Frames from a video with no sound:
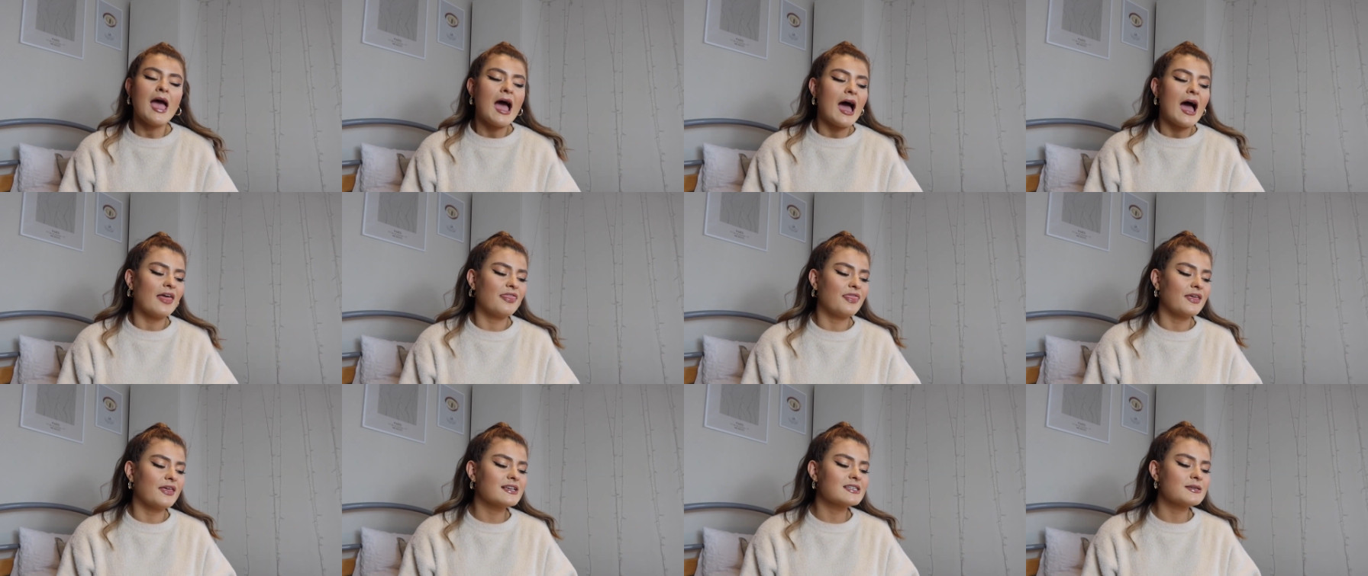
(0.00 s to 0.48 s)

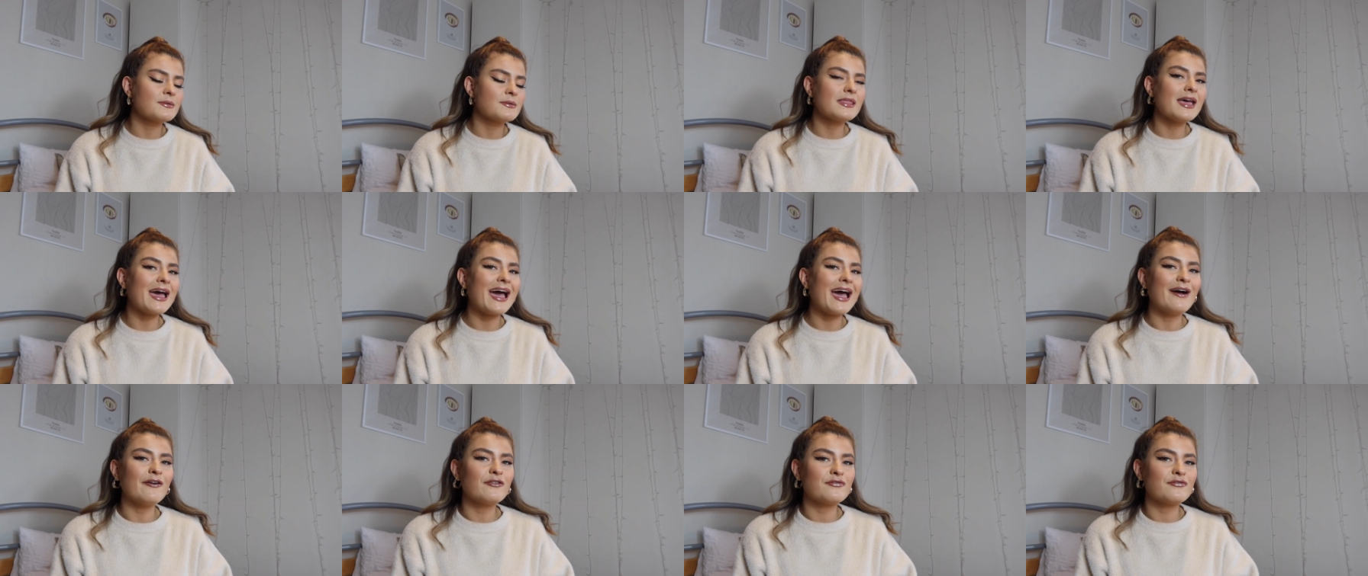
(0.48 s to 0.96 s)
I think some of
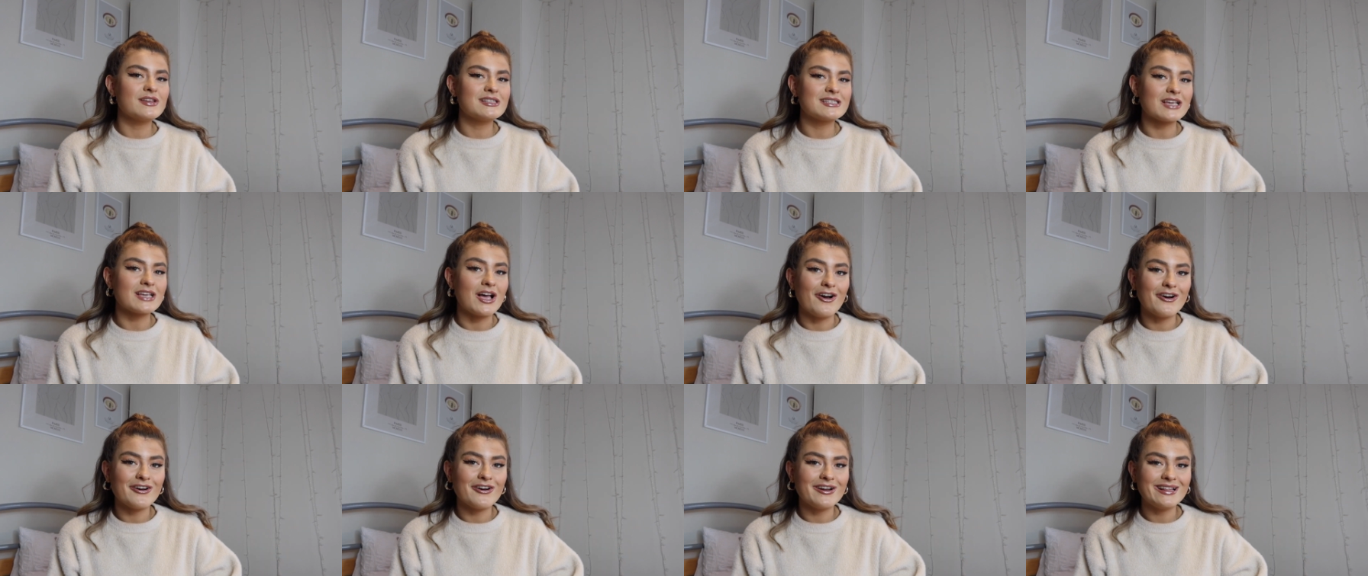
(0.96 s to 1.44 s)
their outfits
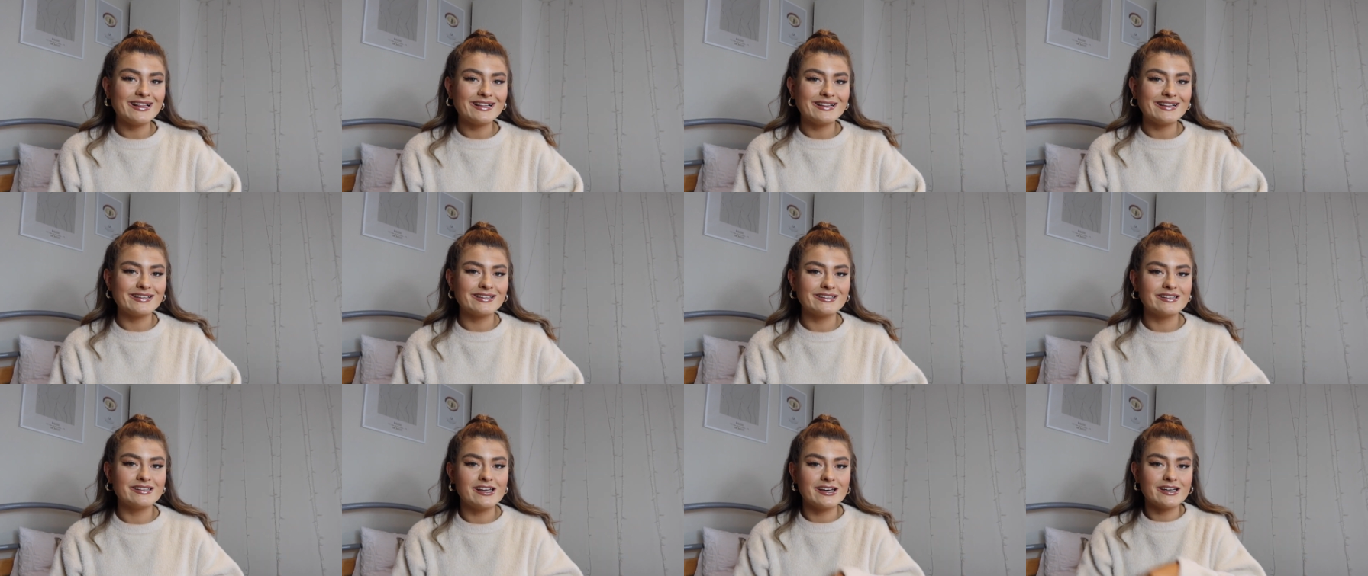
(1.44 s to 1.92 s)
are a little
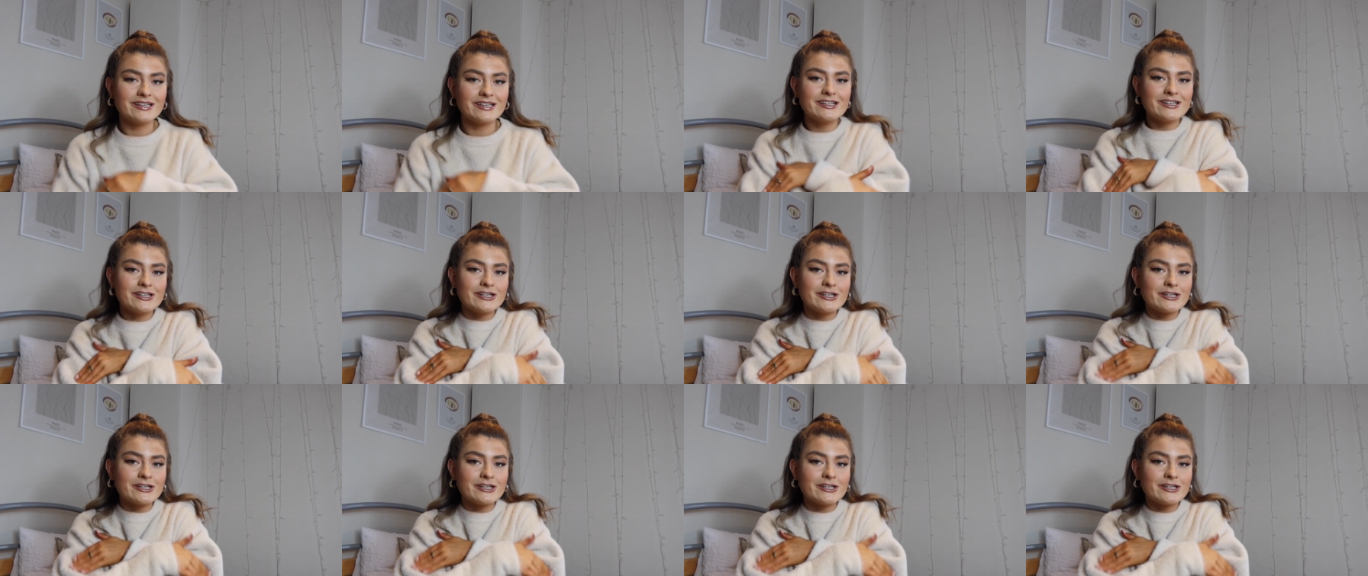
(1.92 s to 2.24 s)
on the